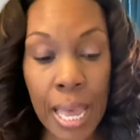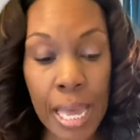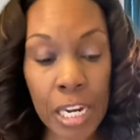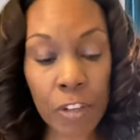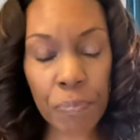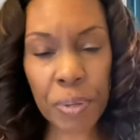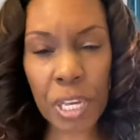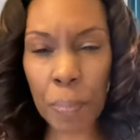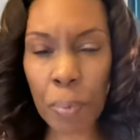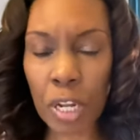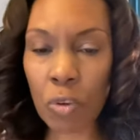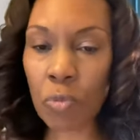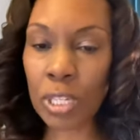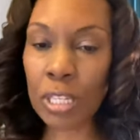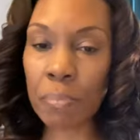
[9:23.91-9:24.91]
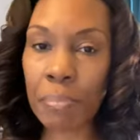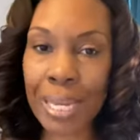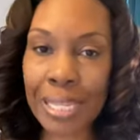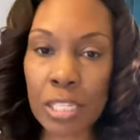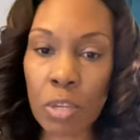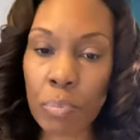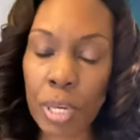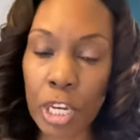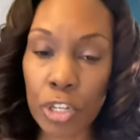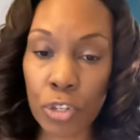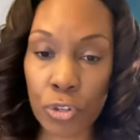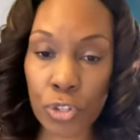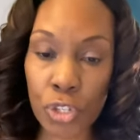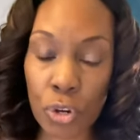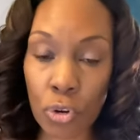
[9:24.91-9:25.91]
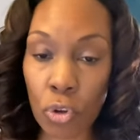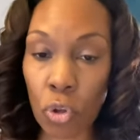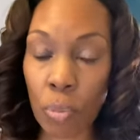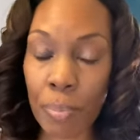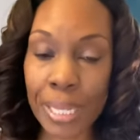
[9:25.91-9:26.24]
And if people are really meant to be in your circle,